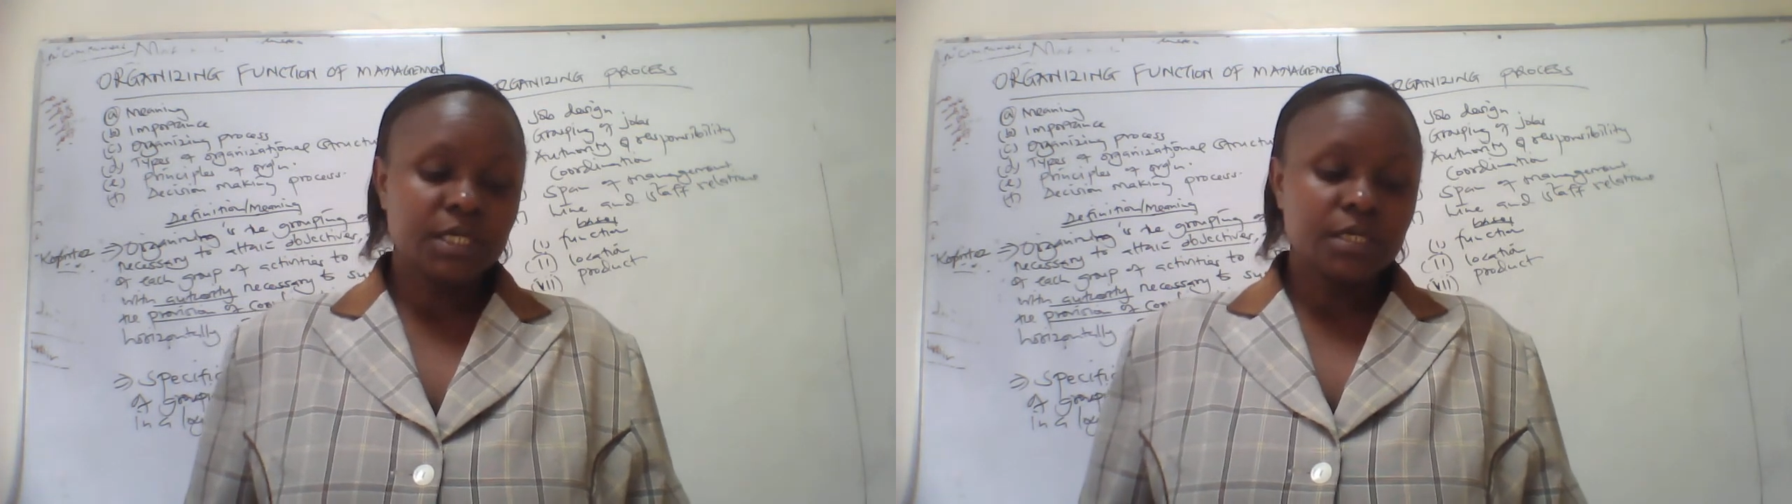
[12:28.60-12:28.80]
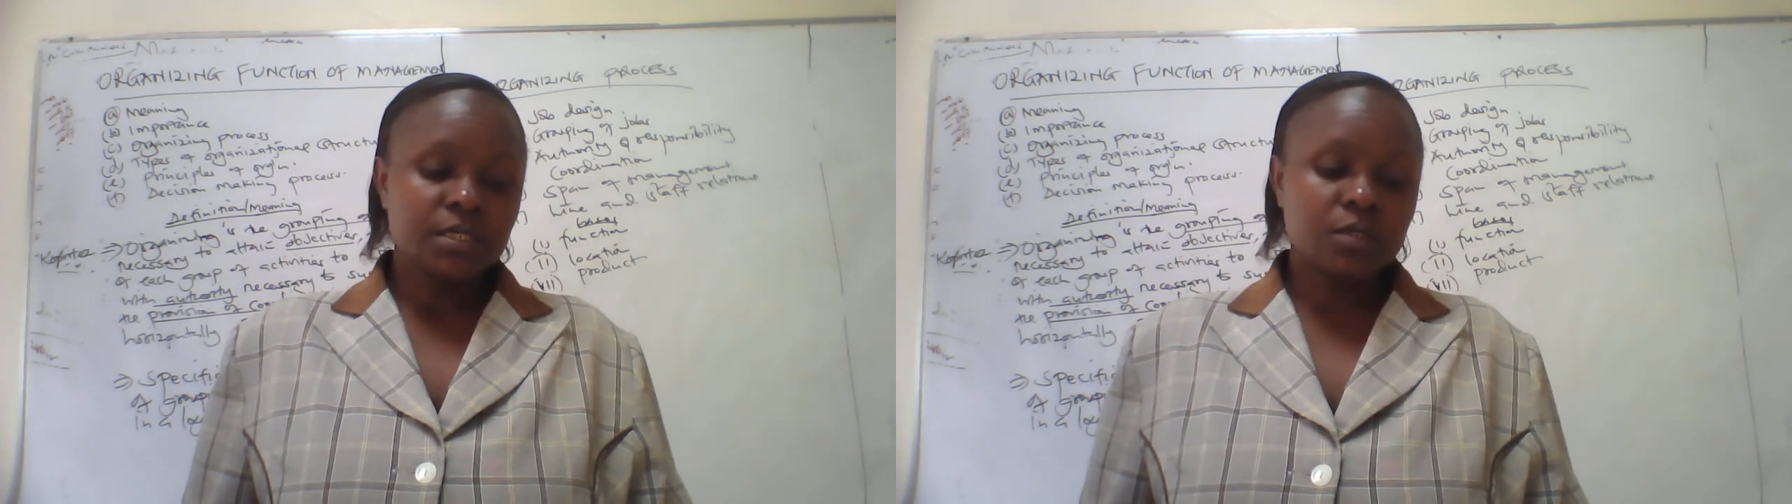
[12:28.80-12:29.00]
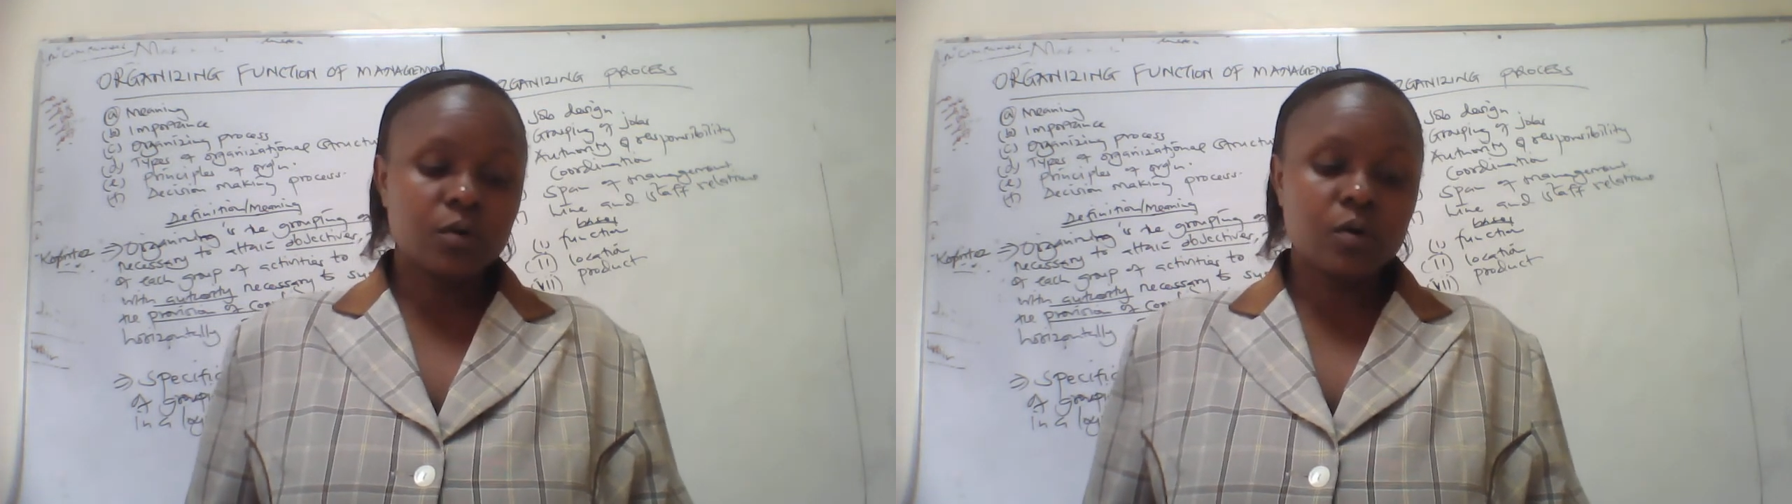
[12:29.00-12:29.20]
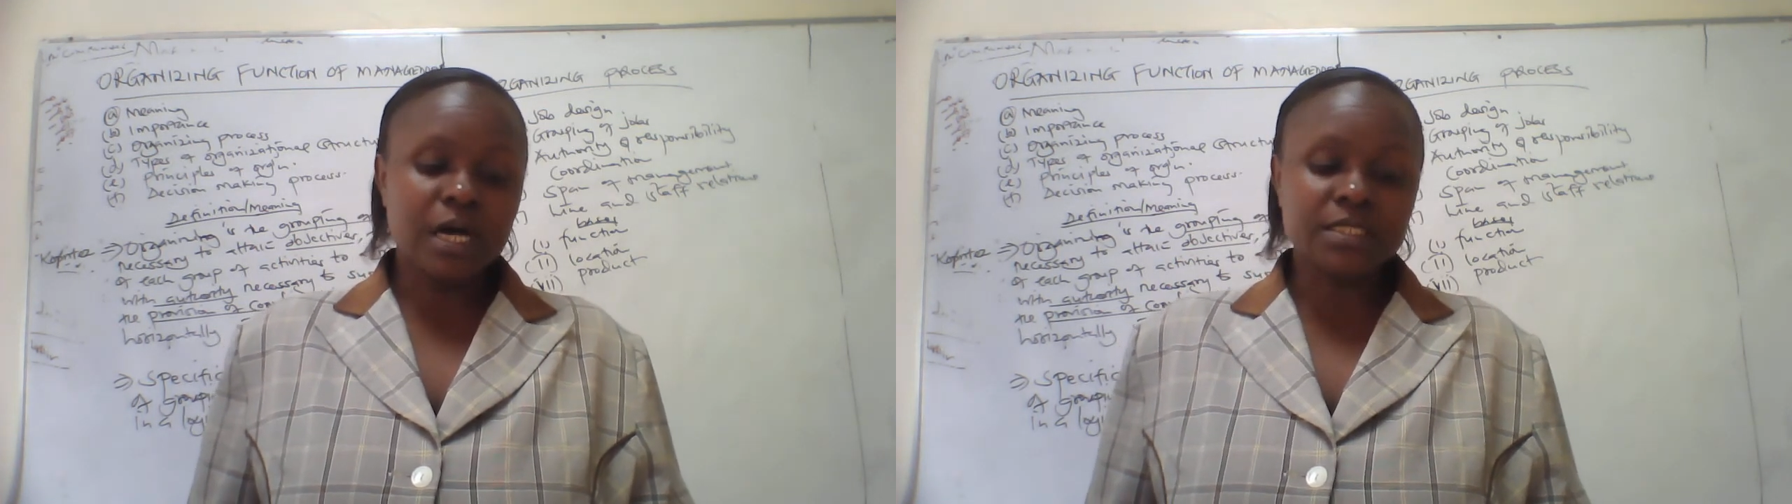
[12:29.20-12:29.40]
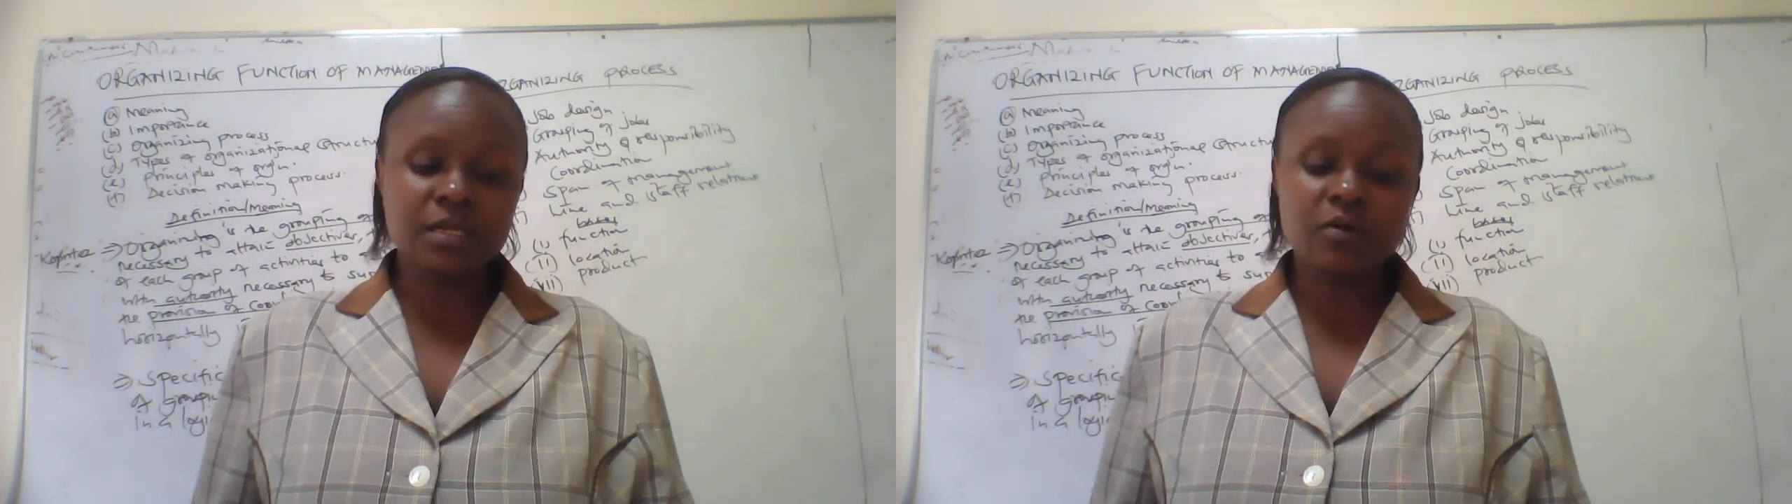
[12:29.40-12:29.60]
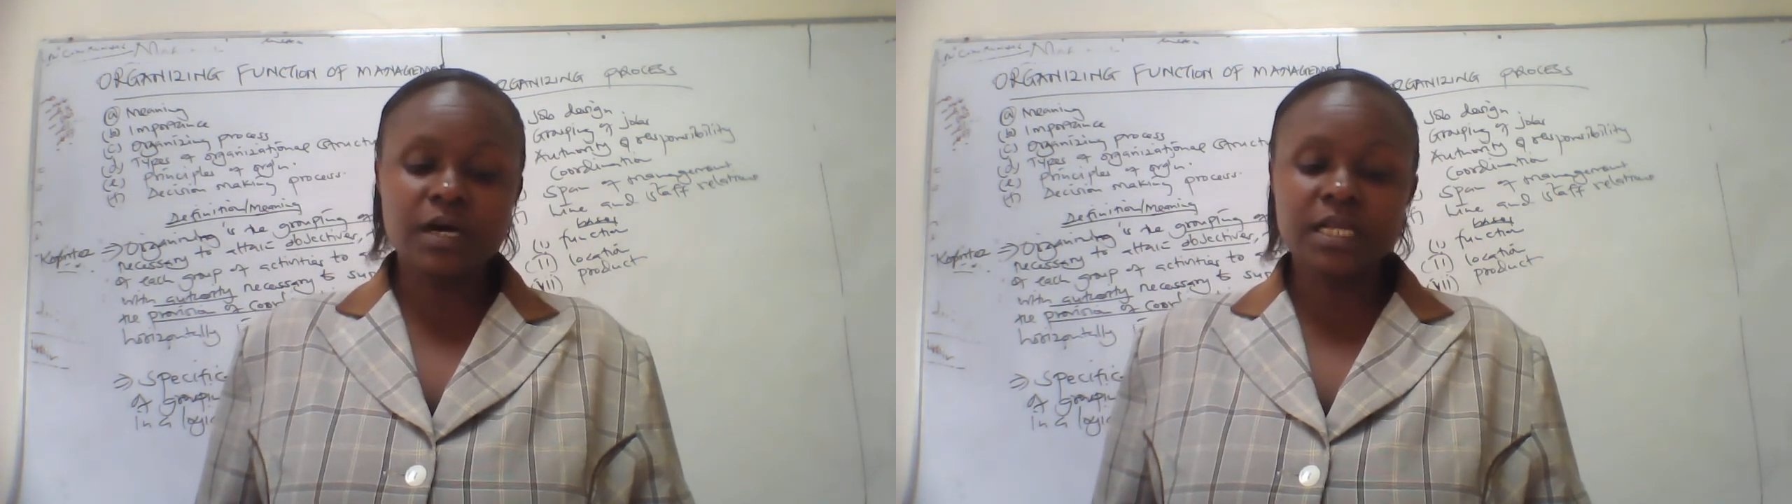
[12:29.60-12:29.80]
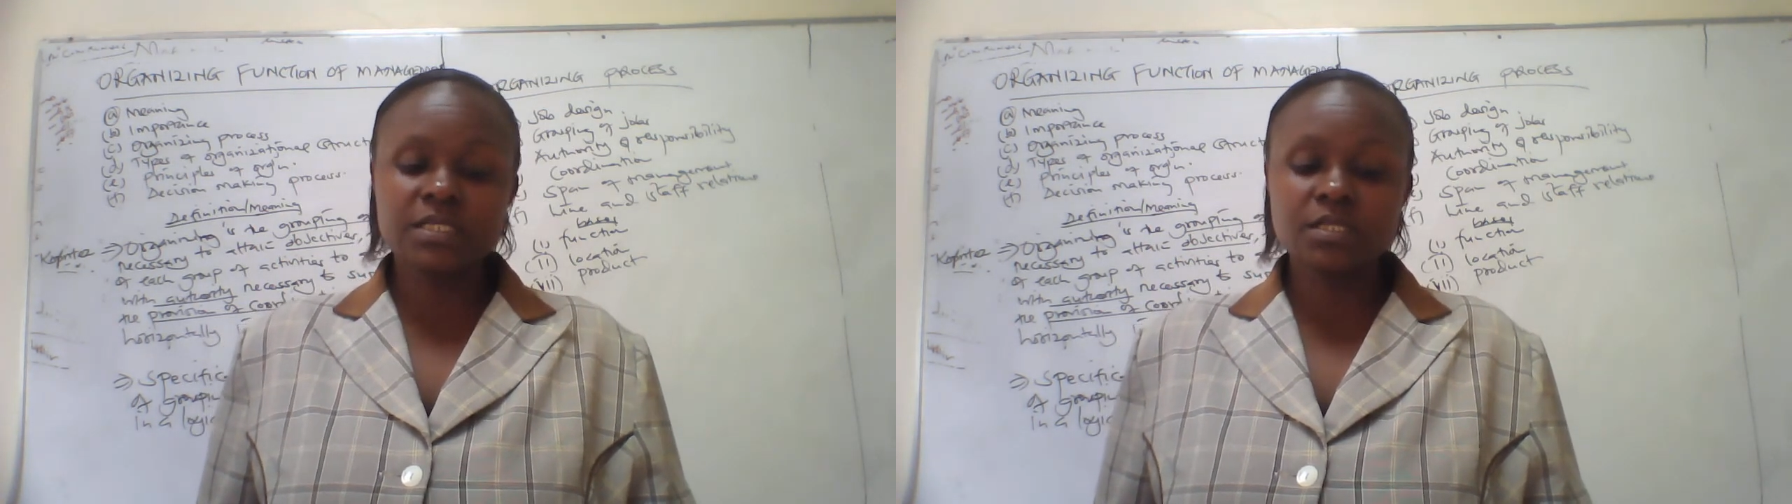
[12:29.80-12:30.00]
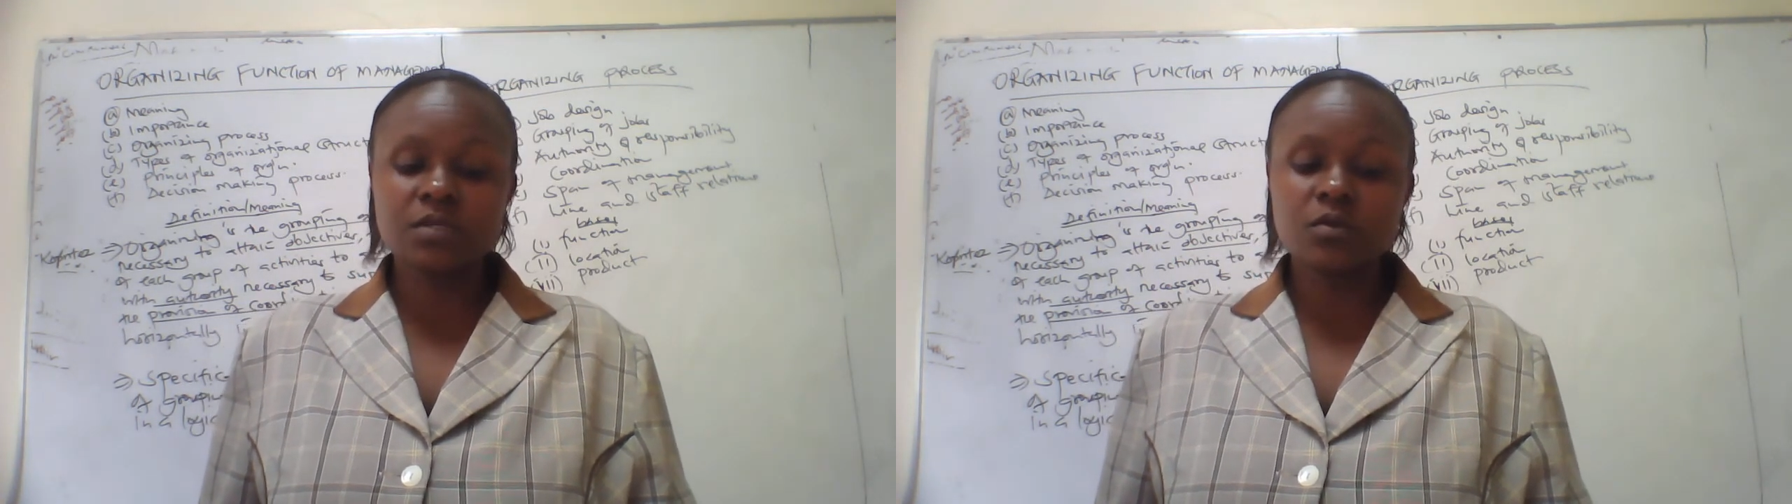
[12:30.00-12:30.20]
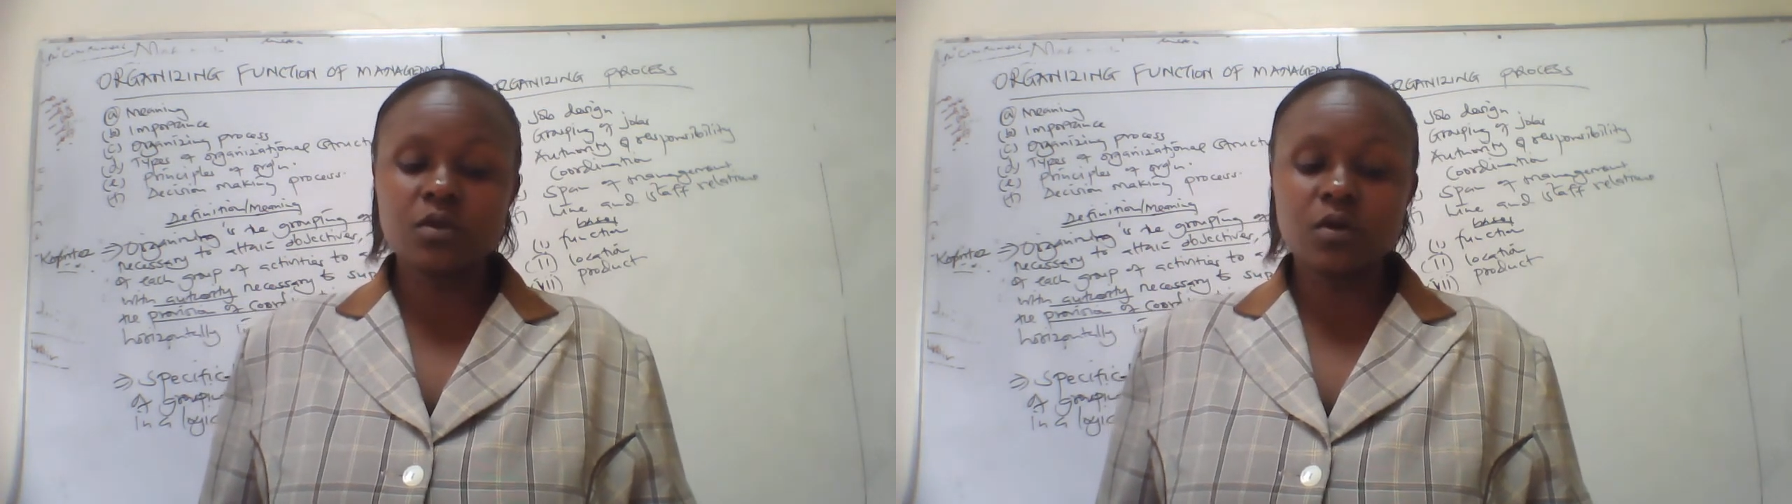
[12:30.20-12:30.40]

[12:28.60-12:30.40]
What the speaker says: So as an organization